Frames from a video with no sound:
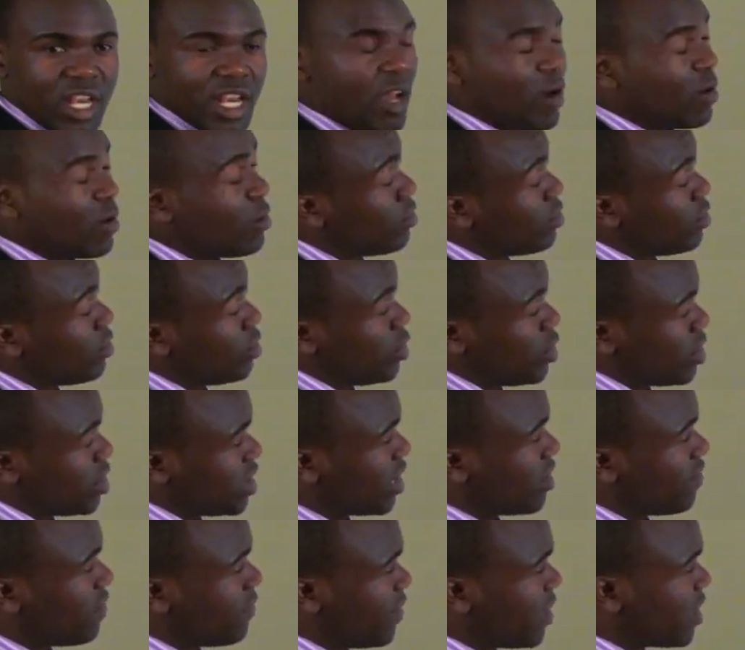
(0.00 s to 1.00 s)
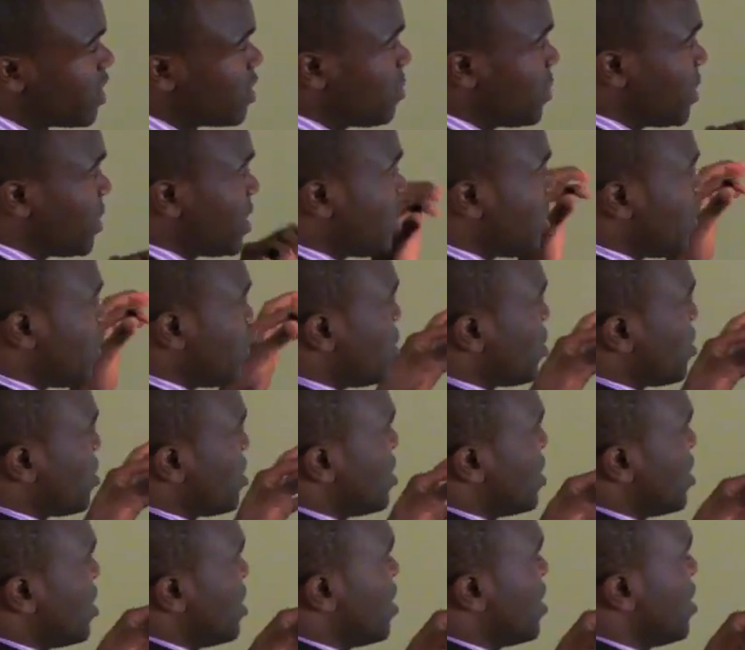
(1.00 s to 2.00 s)
now using the first
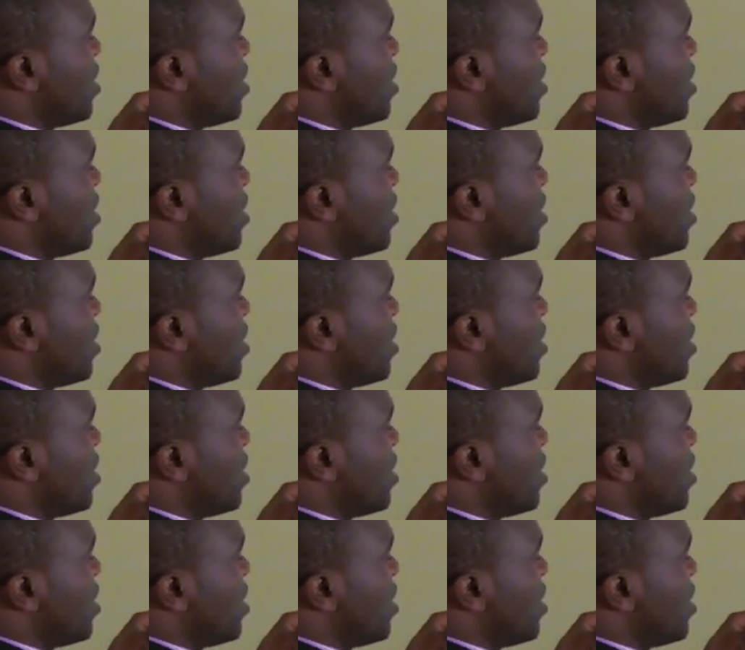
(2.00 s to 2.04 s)
principles